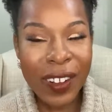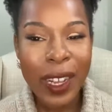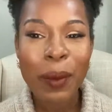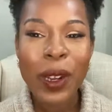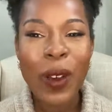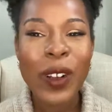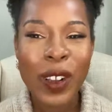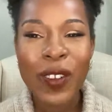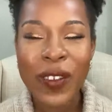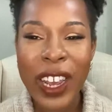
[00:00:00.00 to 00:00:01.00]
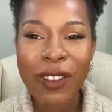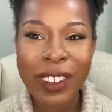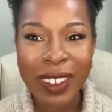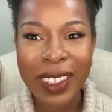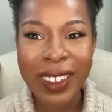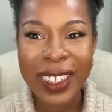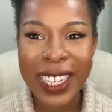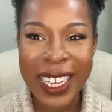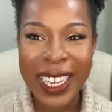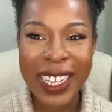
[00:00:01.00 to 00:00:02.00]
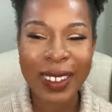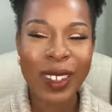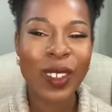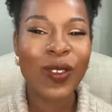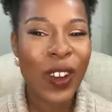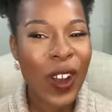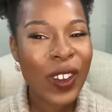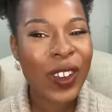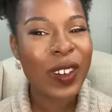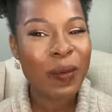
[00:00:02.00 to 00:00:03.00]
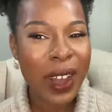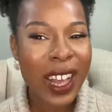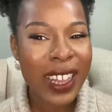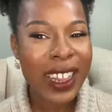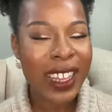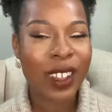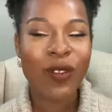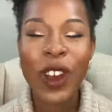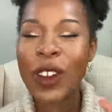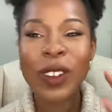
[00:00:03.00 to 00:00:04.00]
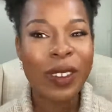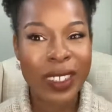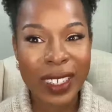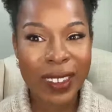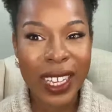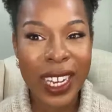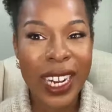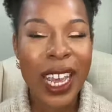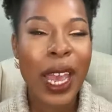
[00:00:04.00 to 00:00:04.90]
Let me know what your favorite season is. Is fall your month? Is fall your season?